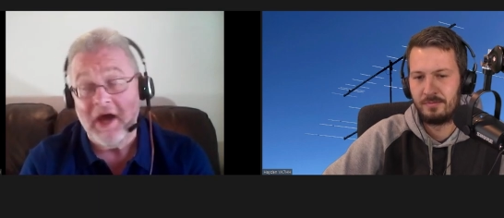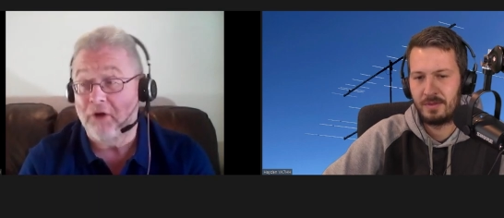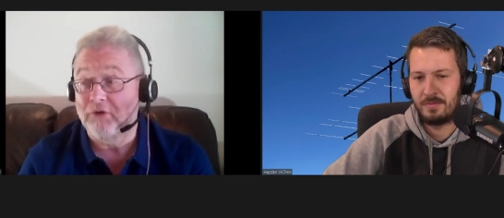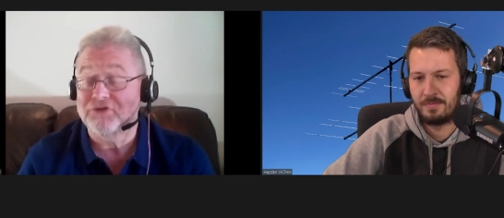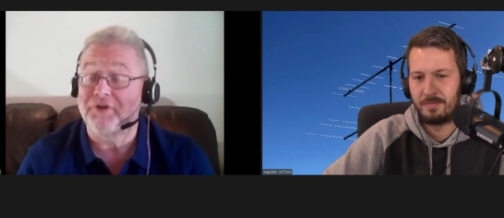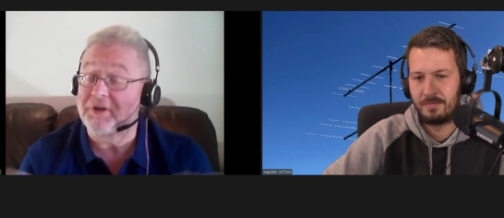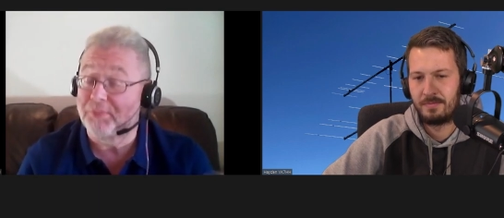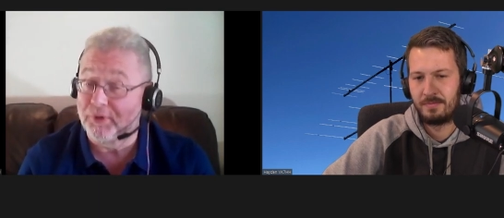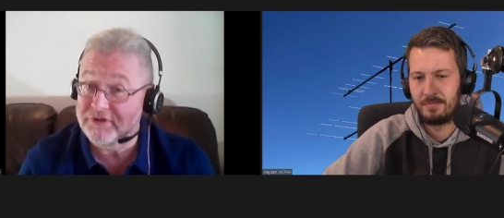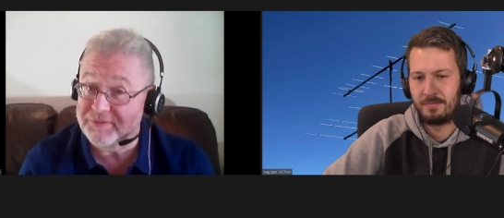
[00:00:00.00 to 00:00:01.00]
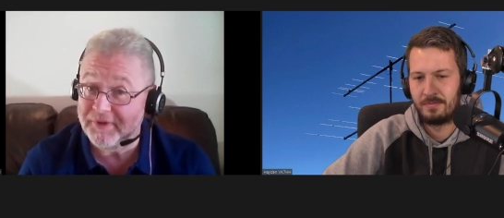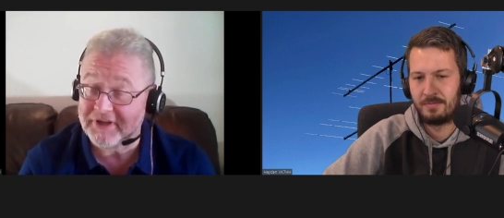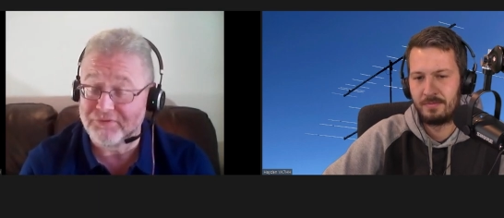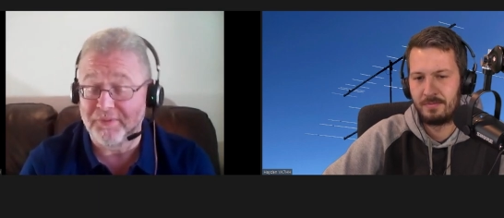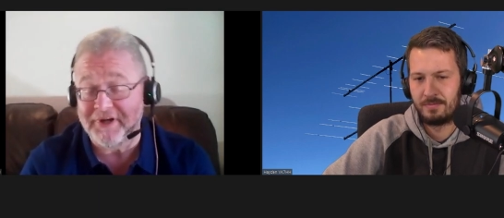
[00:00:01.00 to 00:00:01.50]
Speaker 1: Of course, running portable,
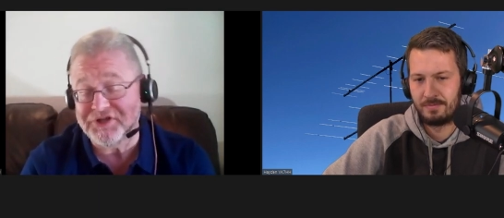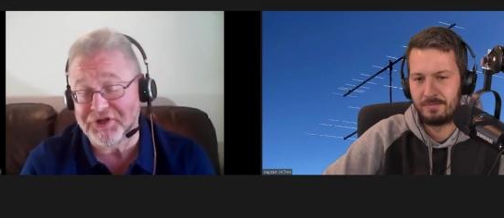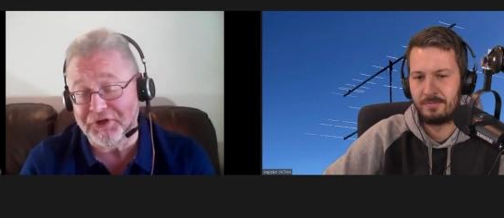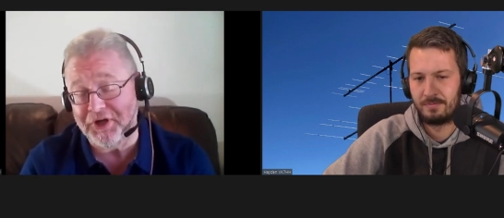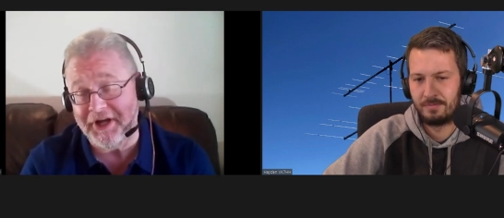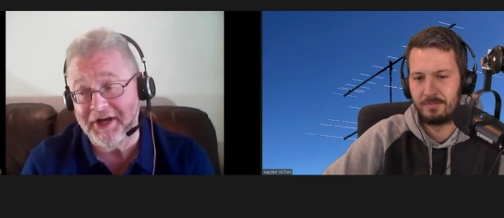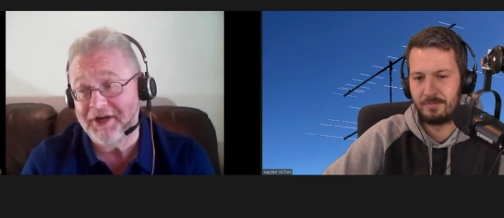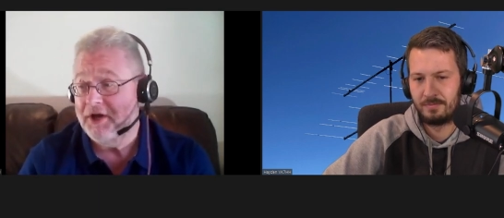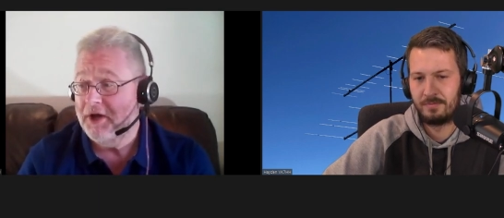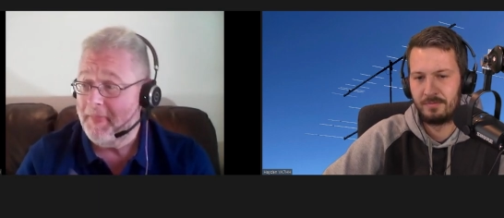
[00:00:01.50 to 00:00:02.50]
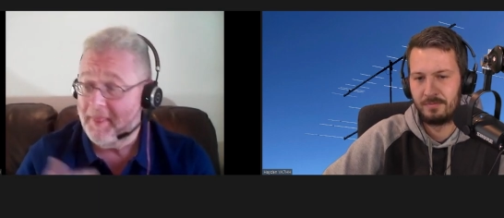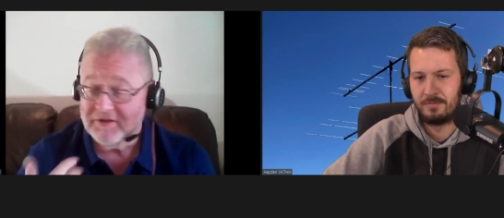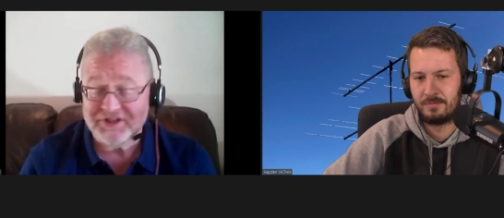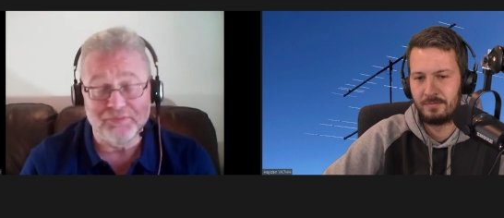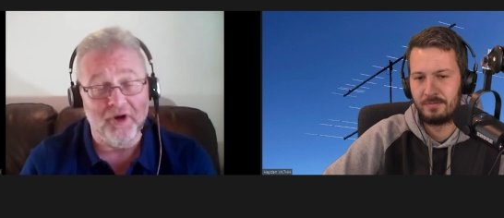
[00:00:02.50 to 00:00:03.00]
as we were mentioning earlier,
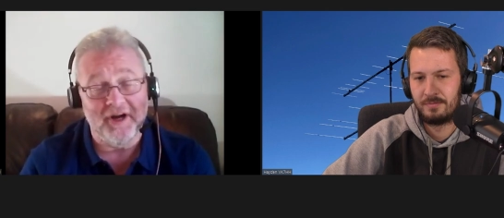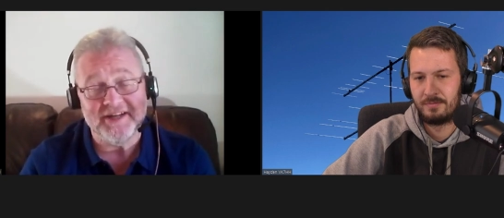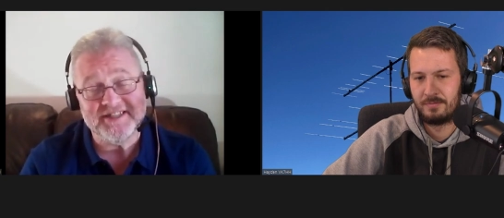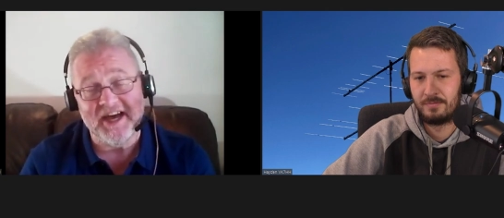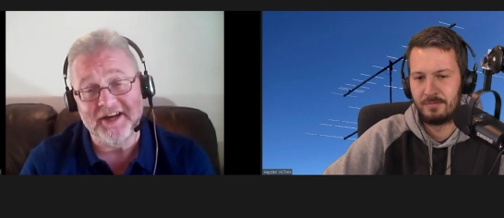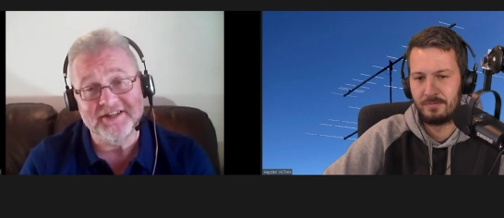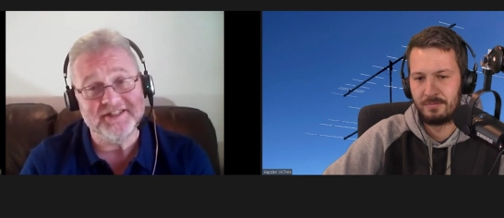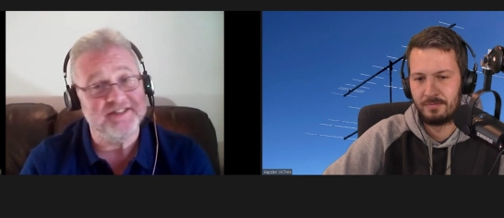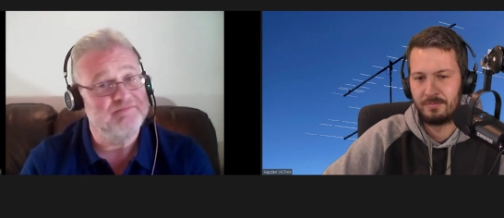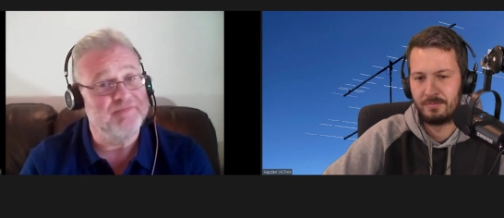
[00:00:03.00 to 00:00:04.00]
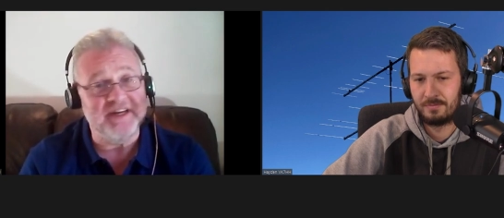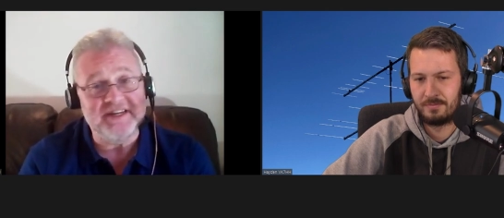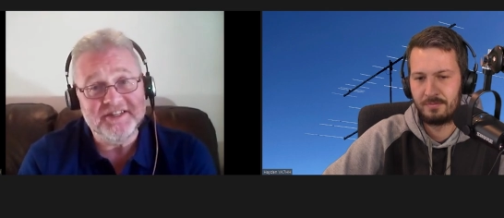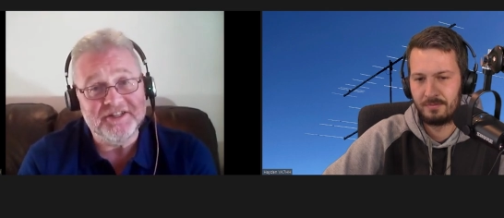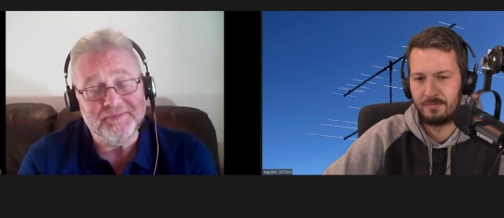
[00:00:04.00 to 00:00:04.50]
small antennas,
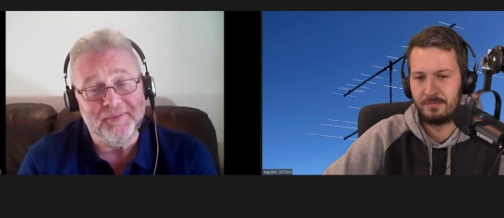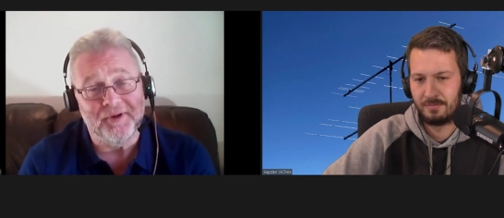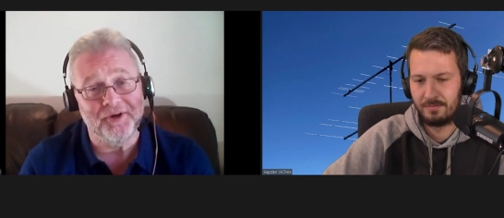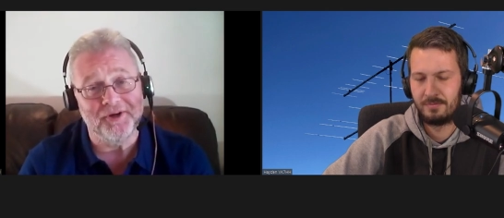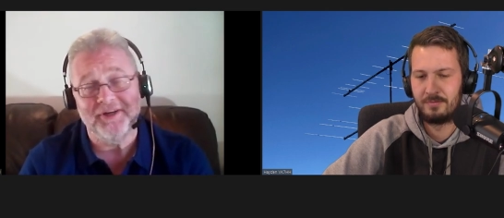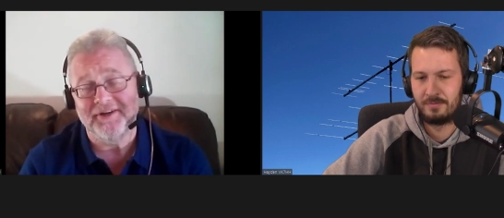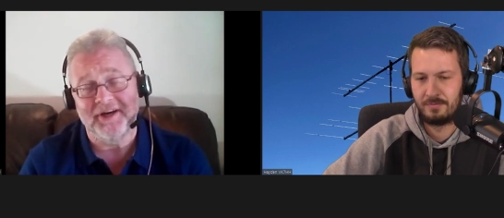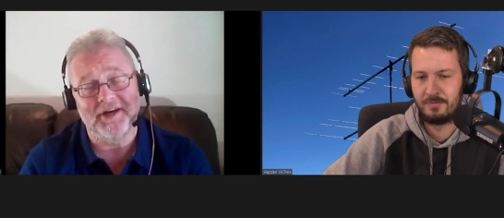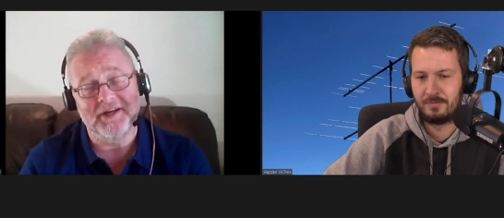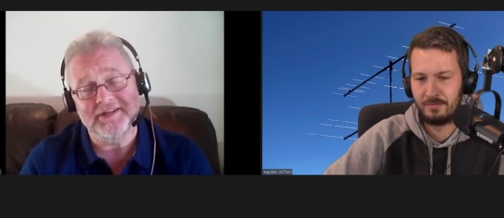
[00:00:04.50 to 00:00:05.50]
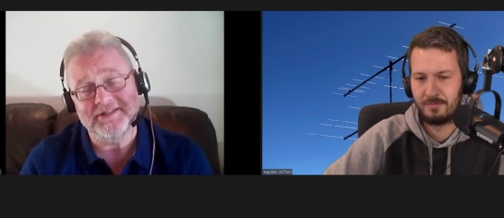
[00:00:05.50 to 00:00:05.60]
easy to deploy, and